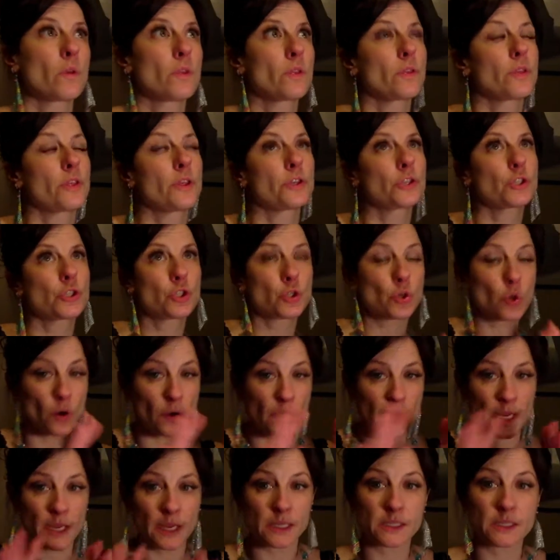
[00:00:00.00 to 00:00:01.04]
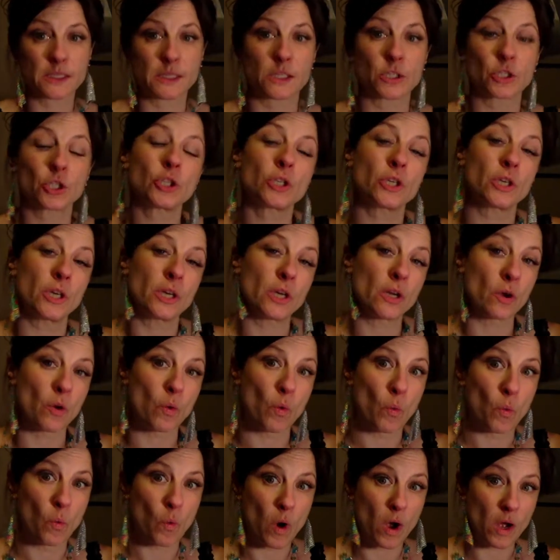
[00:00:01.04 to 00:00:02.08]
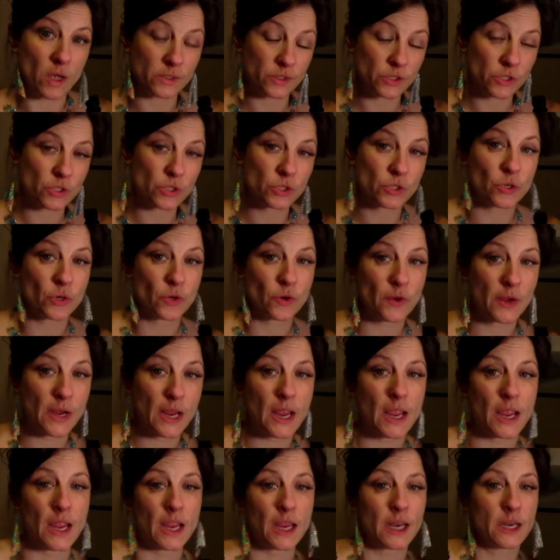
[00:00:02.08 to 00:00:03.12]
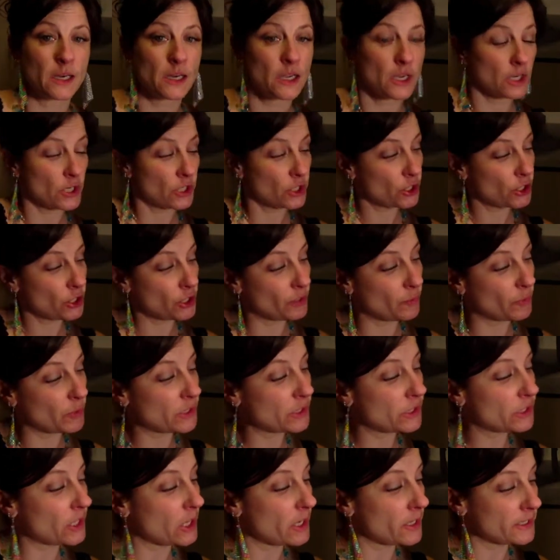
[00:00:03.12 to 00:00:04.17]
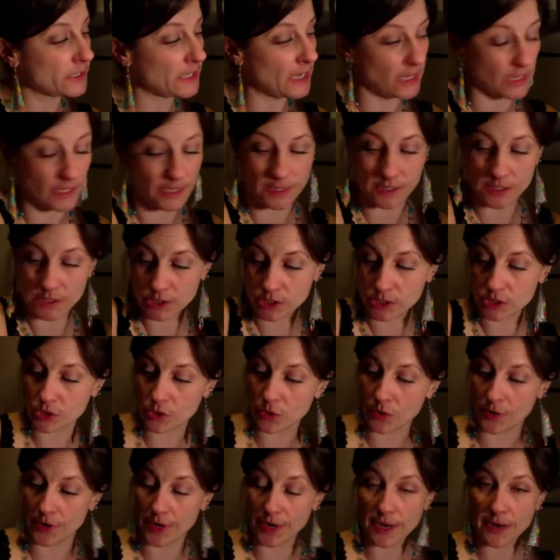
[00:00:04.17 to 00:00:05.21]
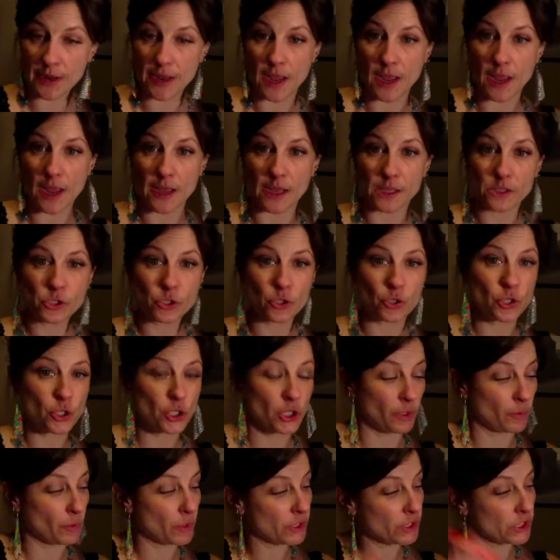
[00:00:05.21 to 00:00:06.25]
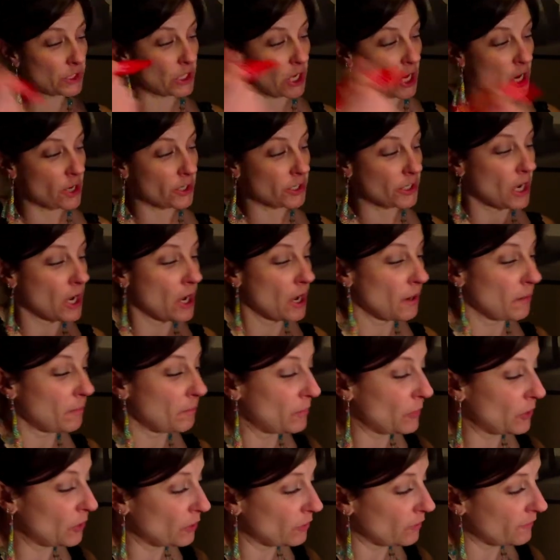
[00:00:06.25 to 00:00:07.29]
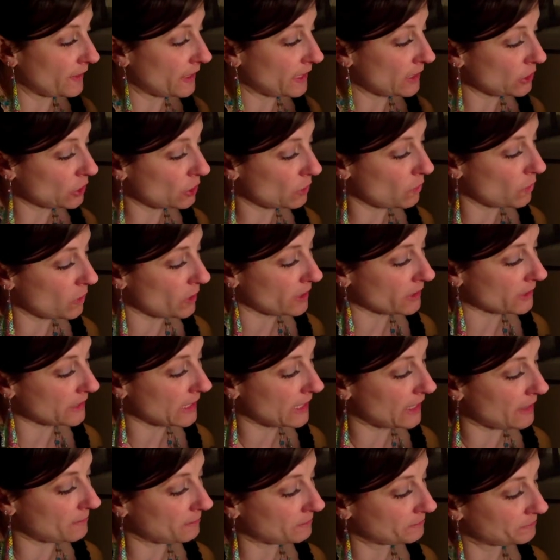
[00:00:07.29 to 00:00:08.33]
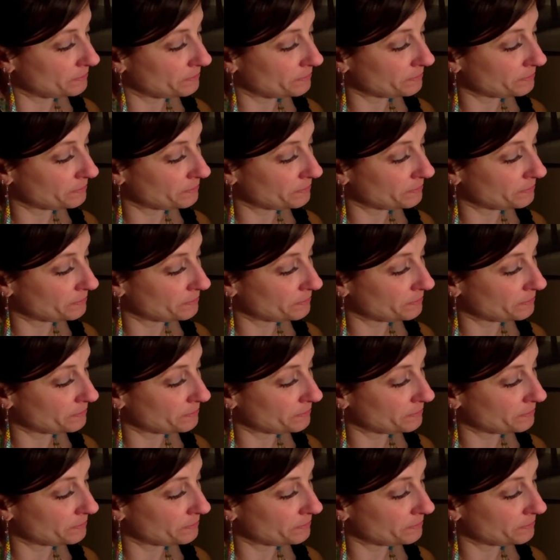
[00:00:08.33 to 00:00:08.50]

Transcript: the story is that she wants to create. She would start telling this story, and so she would start moving towards him.